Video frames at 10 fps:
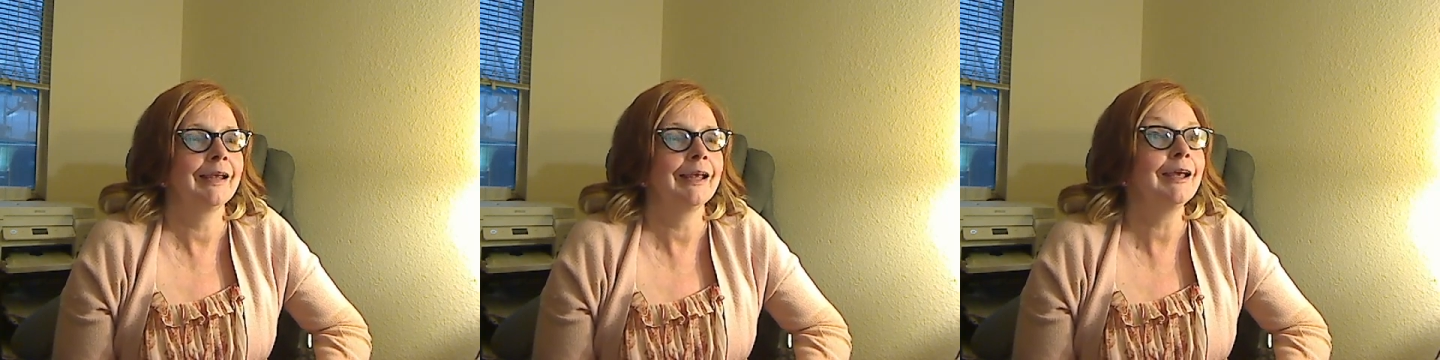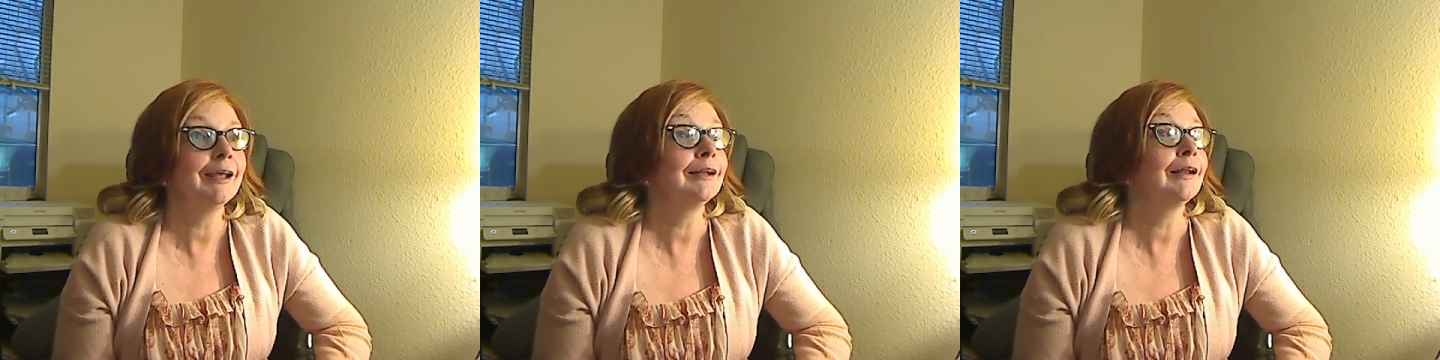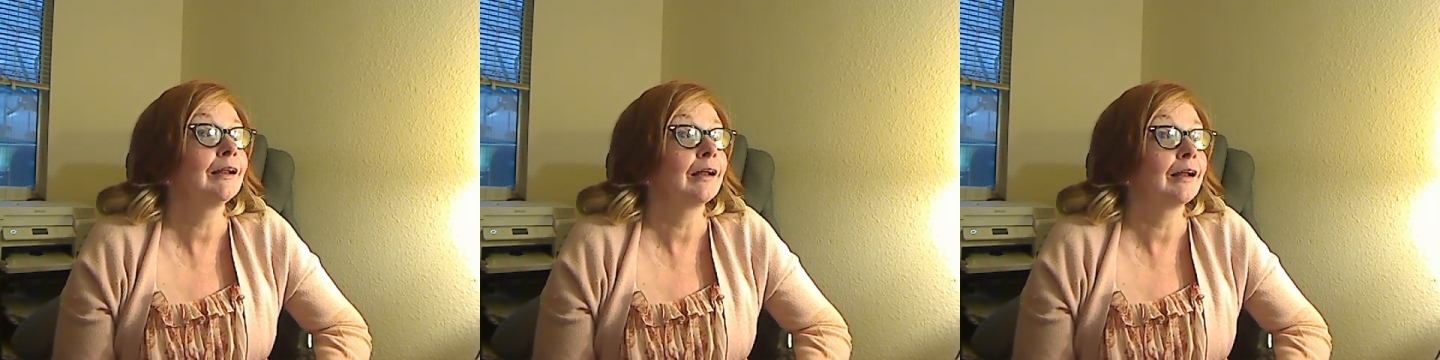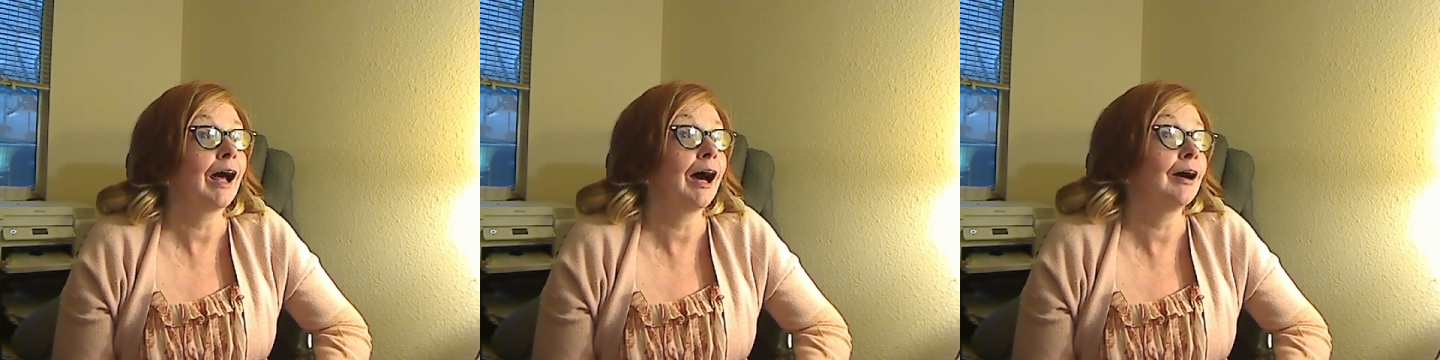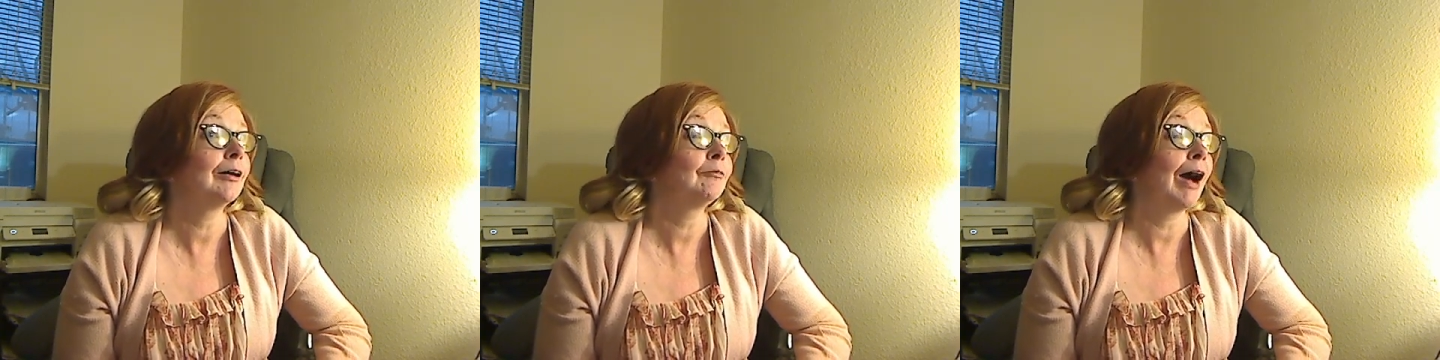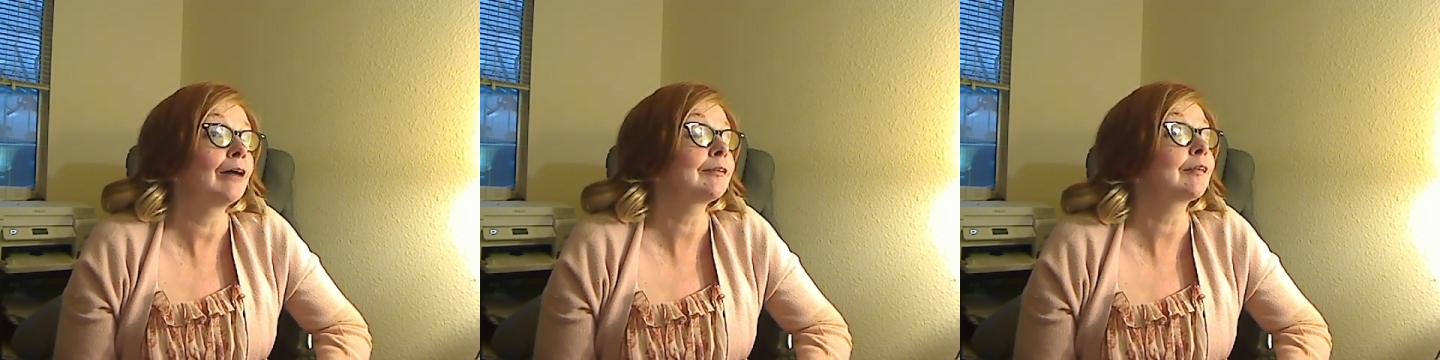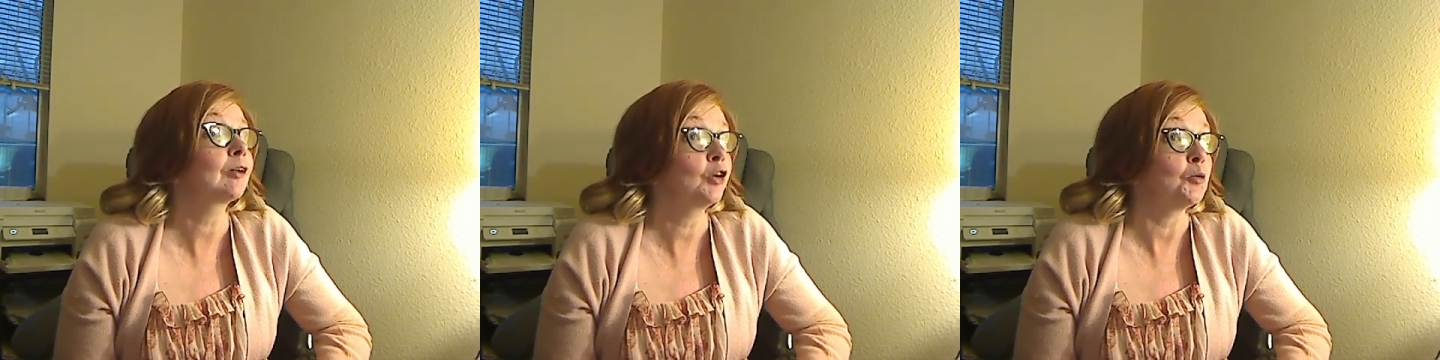in out of
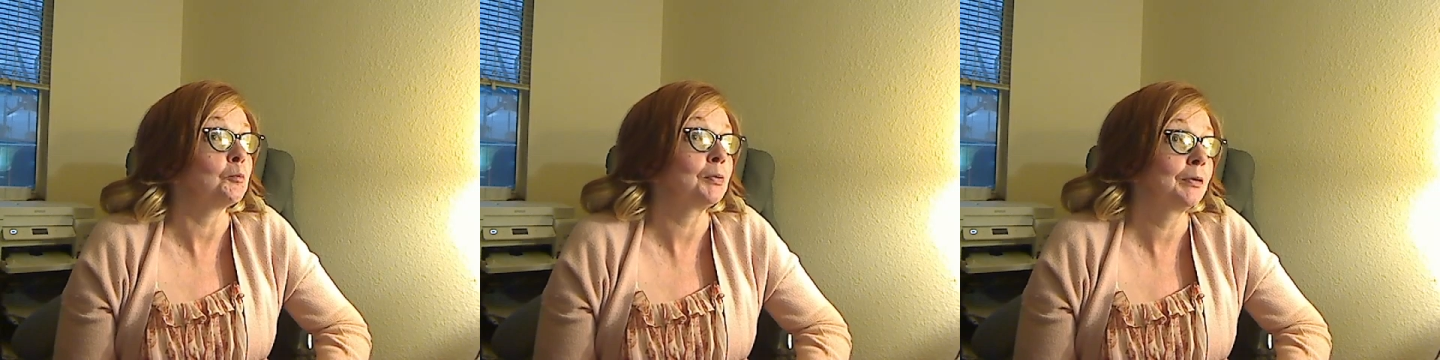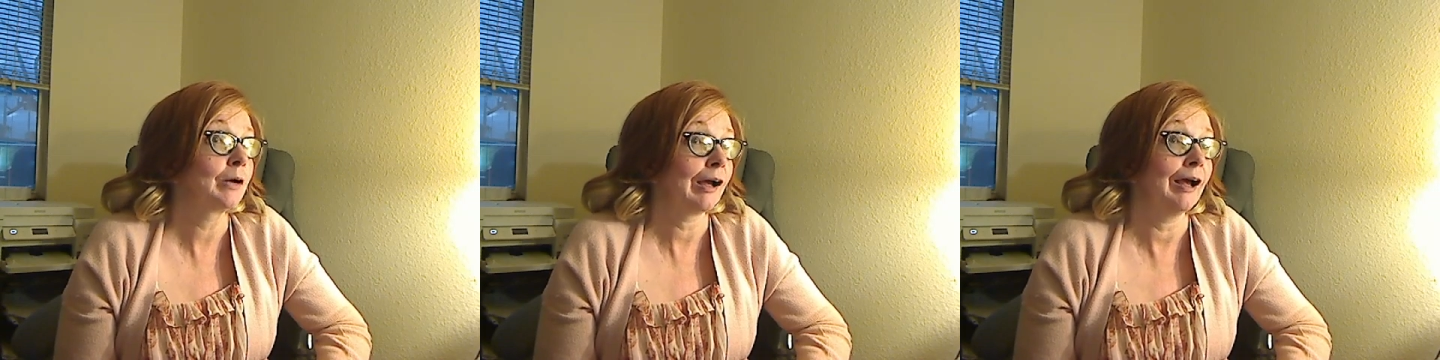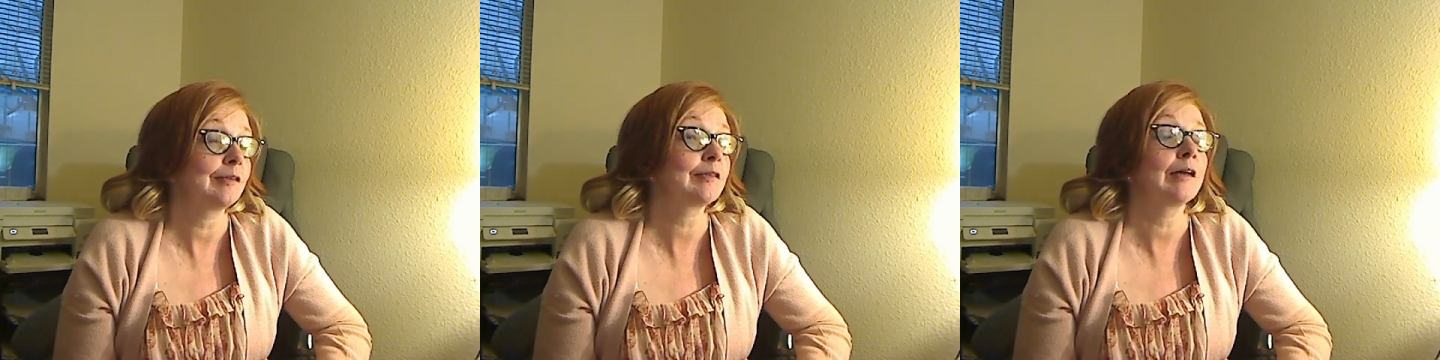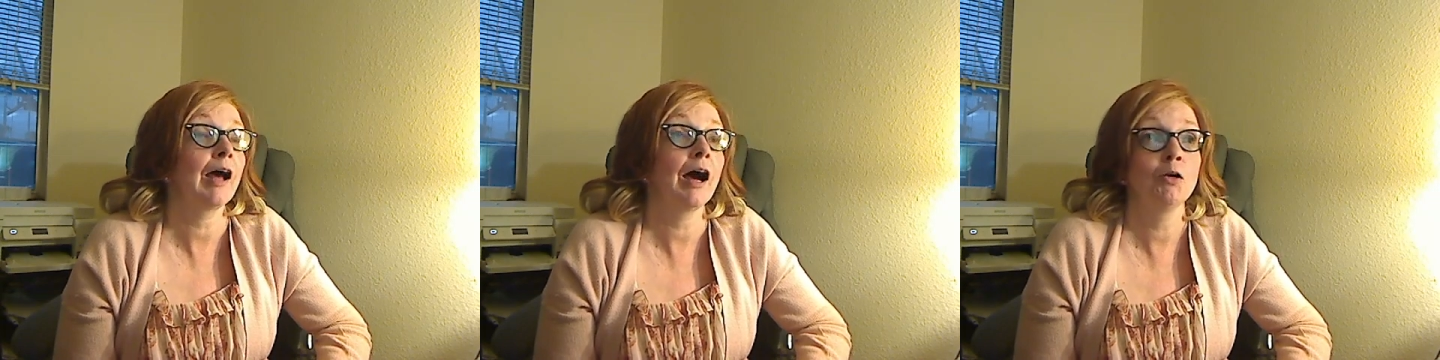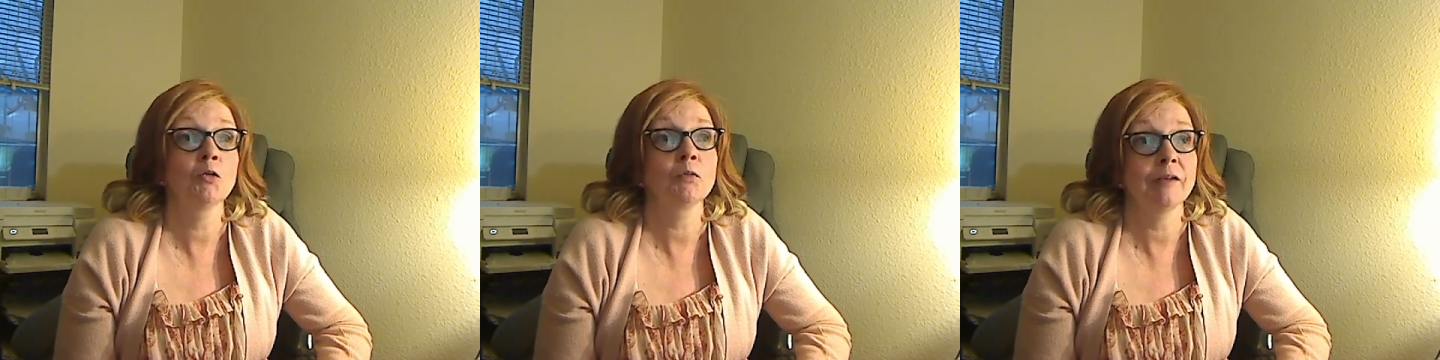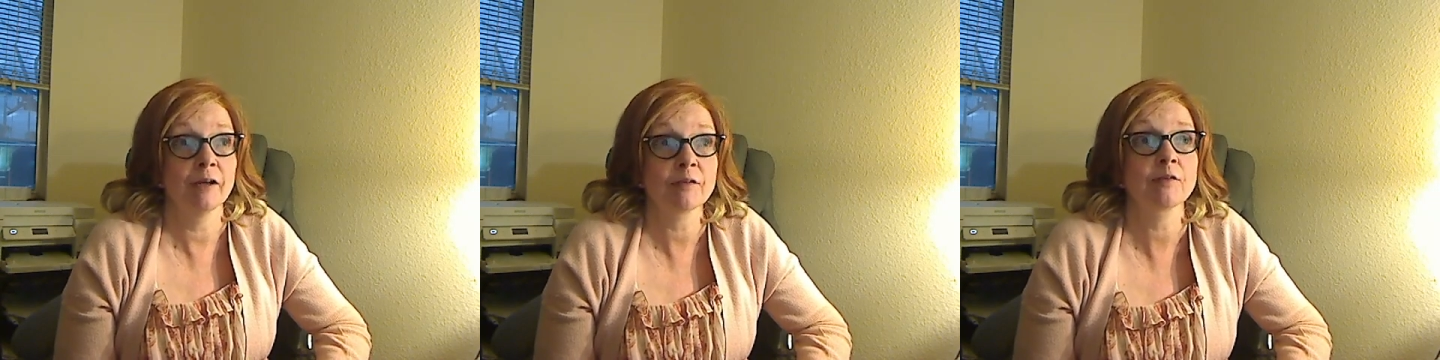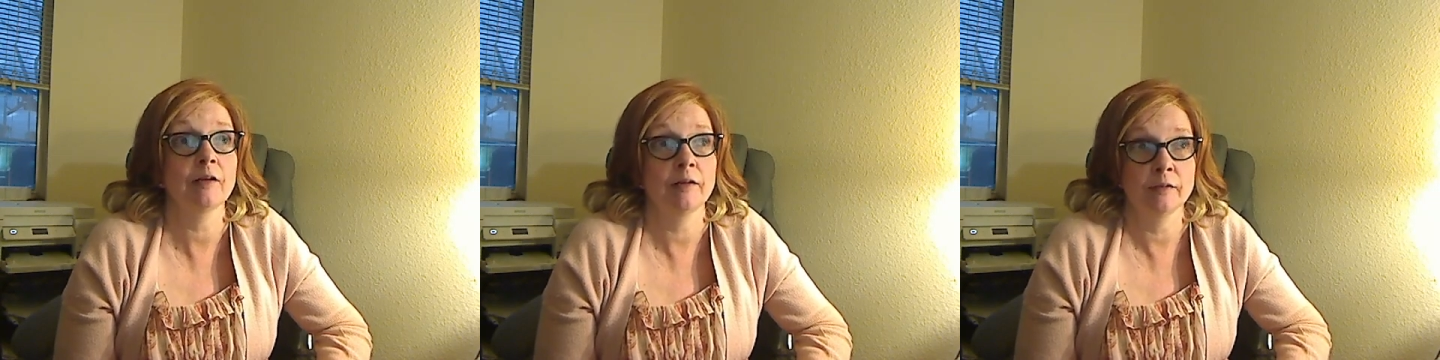the loop as to how
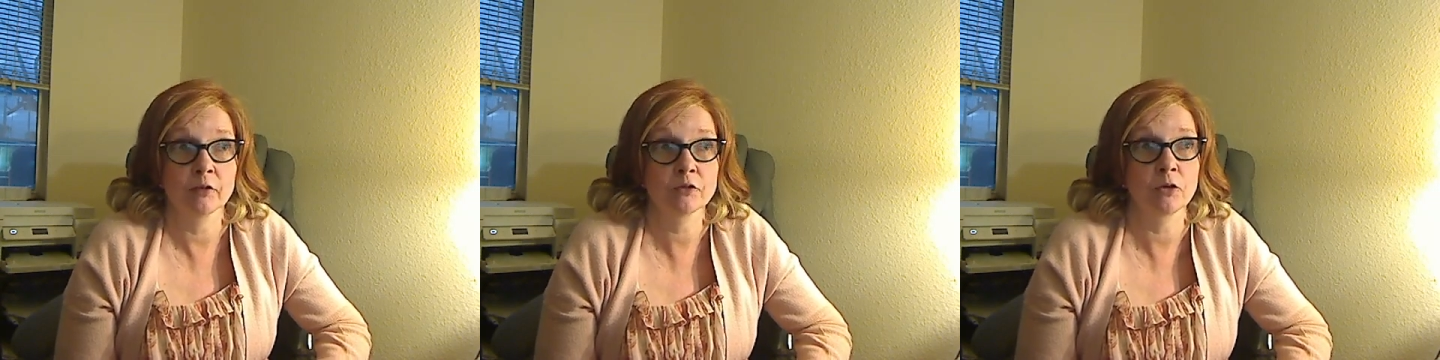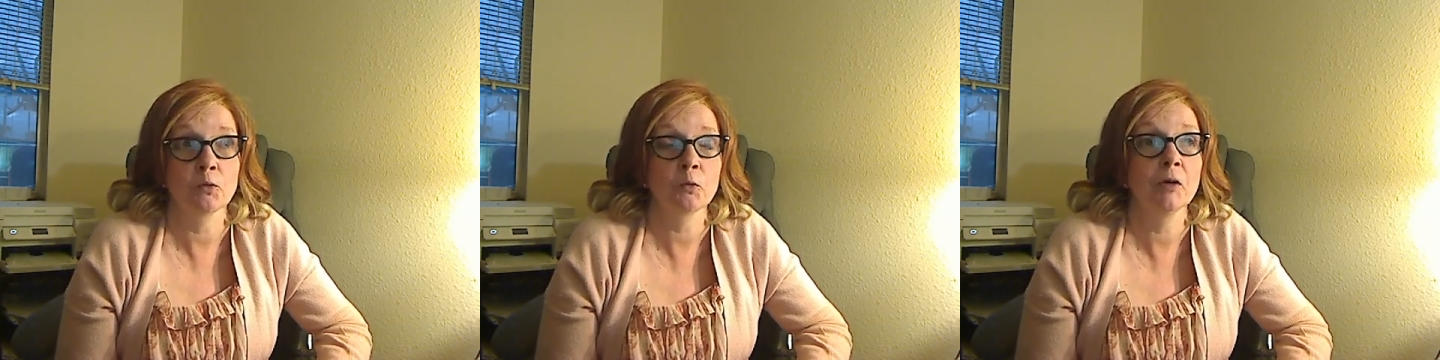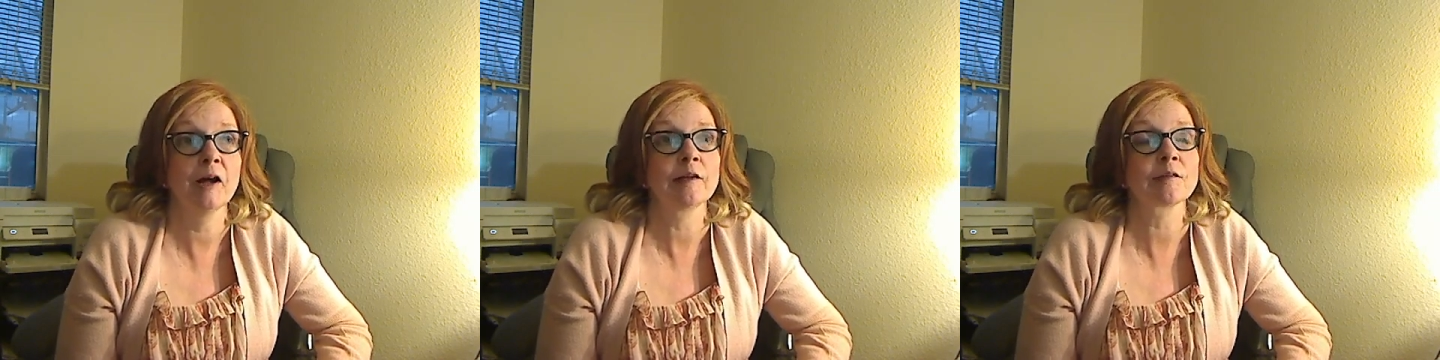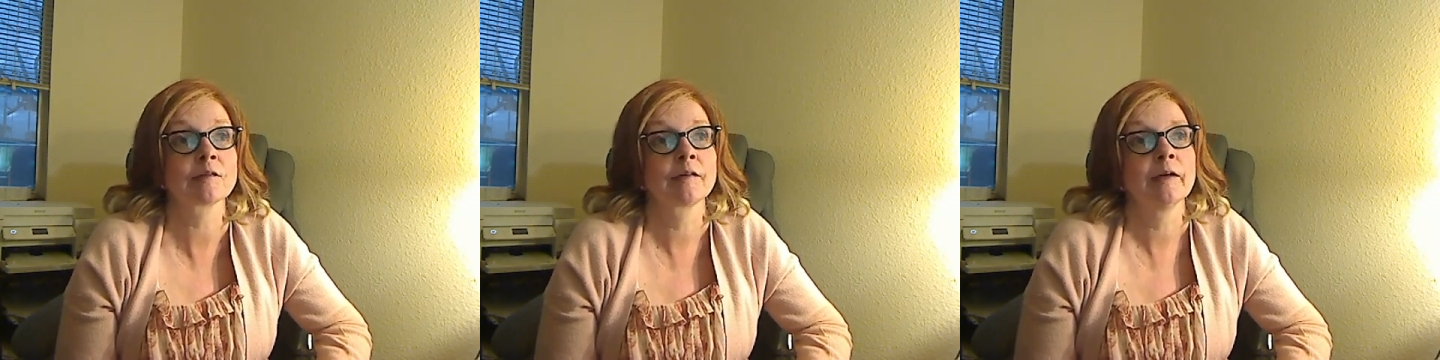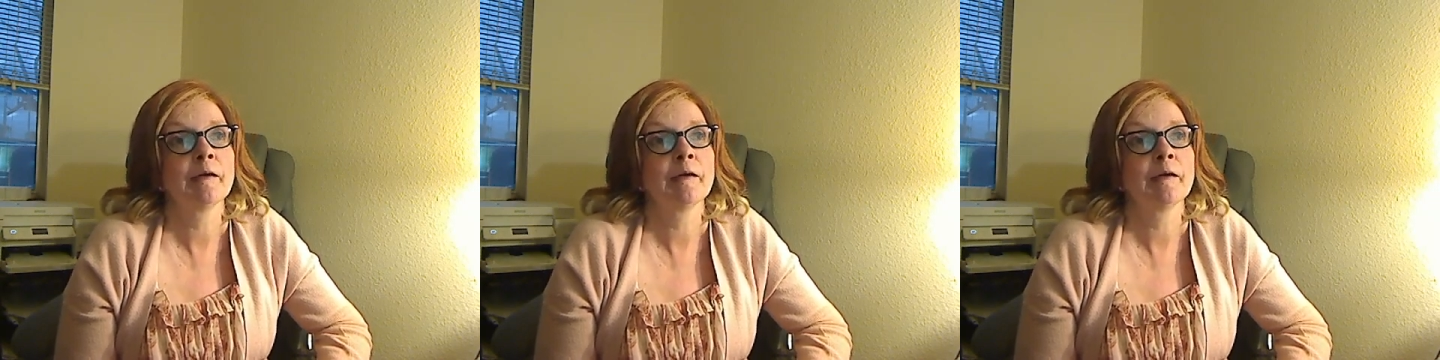devastating the stroke was.